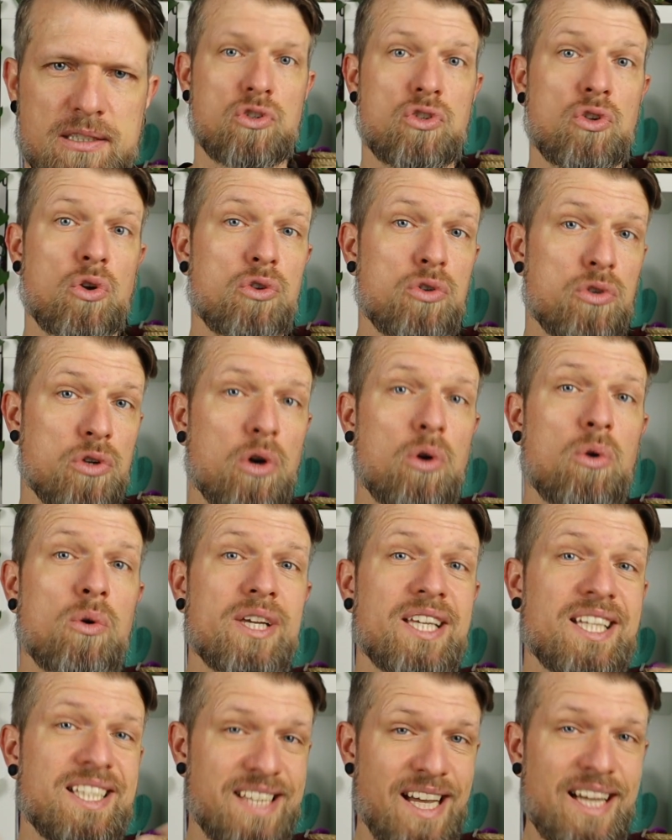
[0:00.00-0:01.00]
So you know
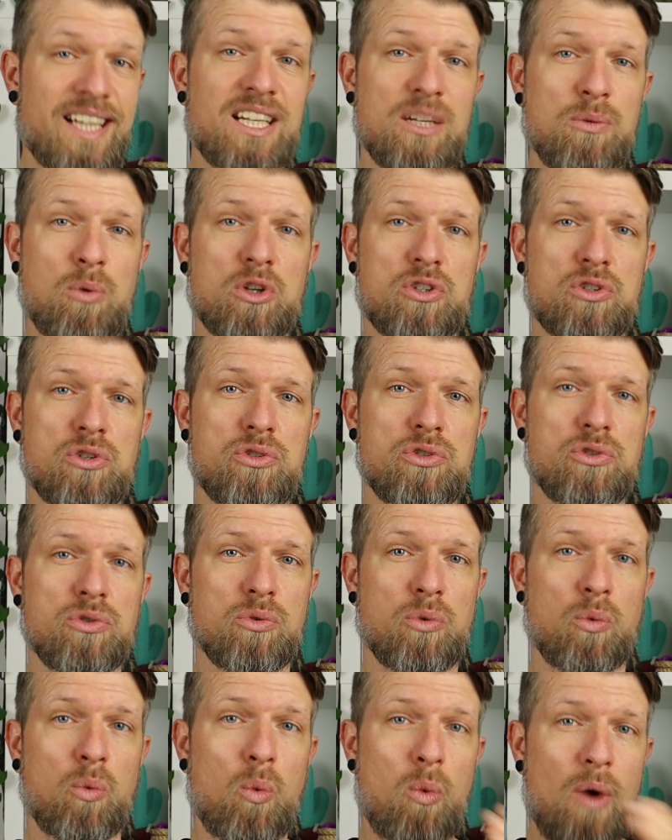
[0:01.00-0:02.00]
exactly what to do
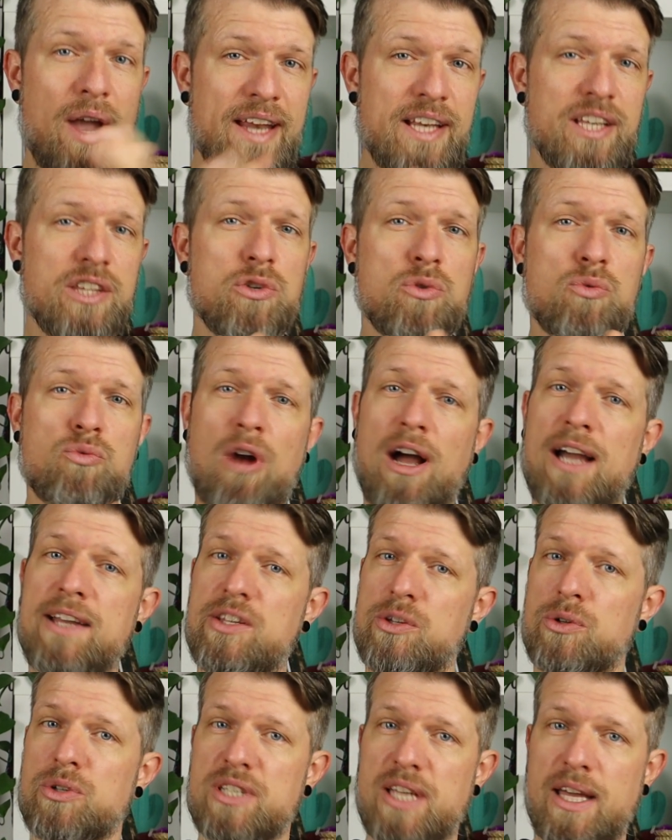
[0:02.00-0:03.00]
when you
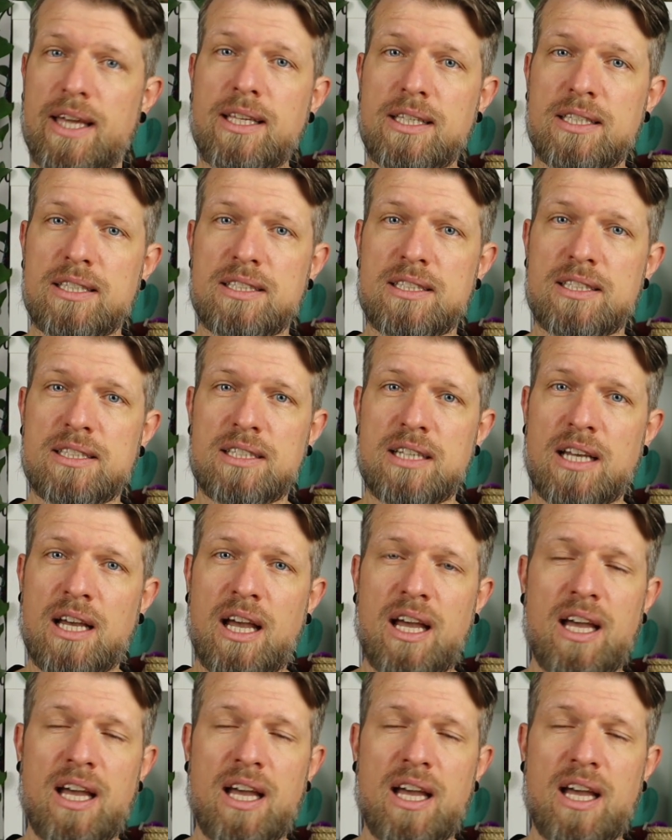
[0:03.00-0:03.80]
write your texts,